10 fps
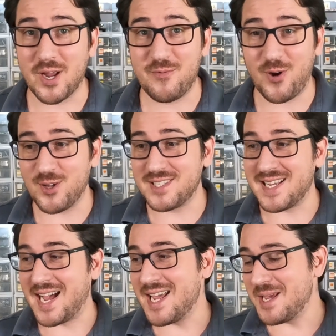Brick
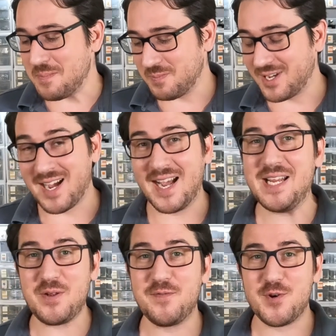Vault. I am
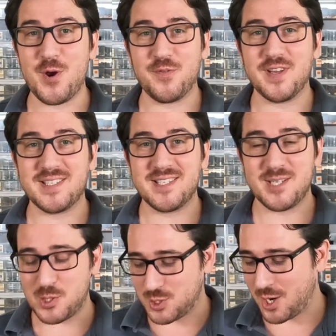kind of
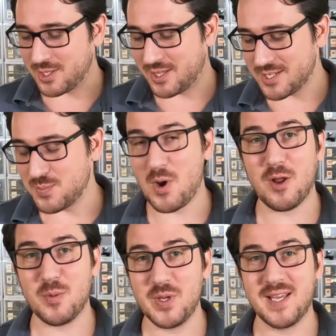nervous to start this
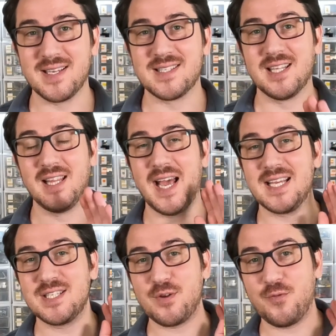model because the
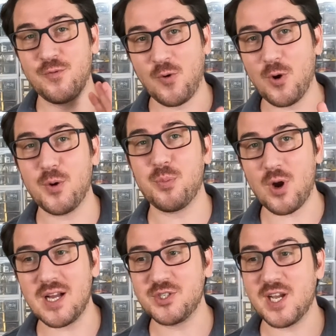last four
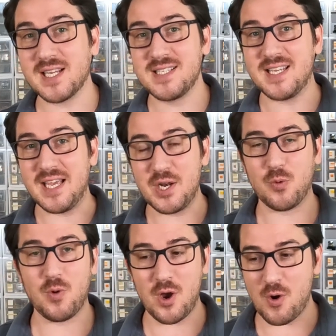projects in
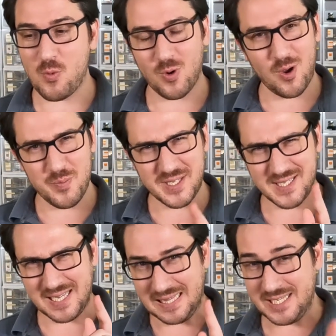a row, we're all
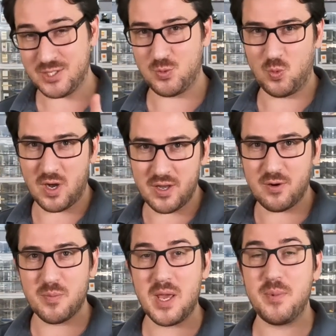missing at least
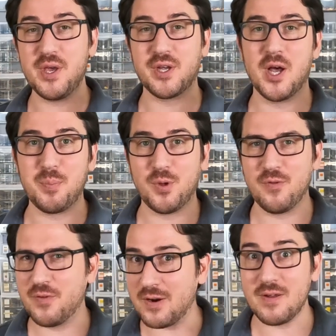one or maybe a
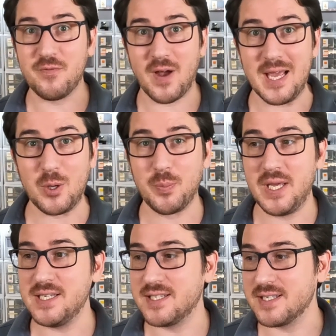couple very vital
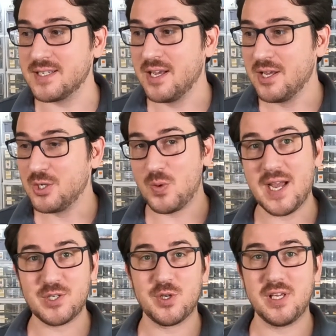pieces
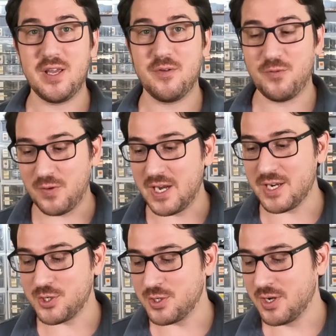to actually
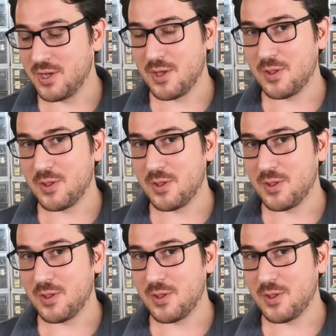finish